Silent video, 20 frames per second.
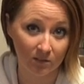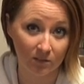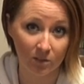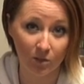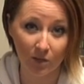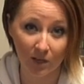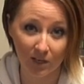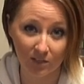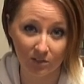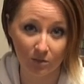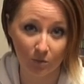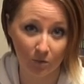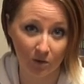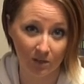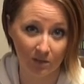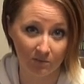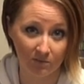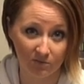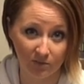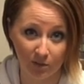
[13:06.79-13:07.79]
You guys don't
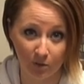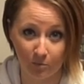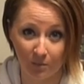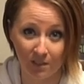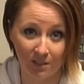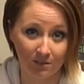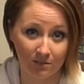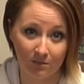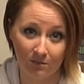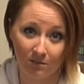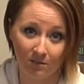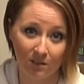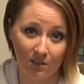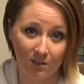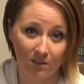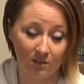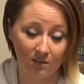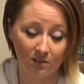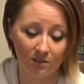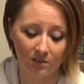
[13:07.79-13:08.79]
want him filming.
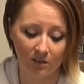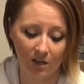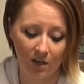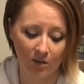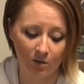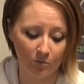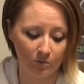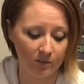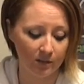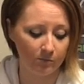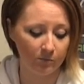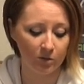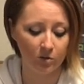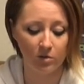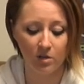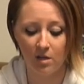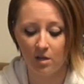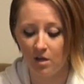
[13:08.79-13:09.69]
I don't blame you.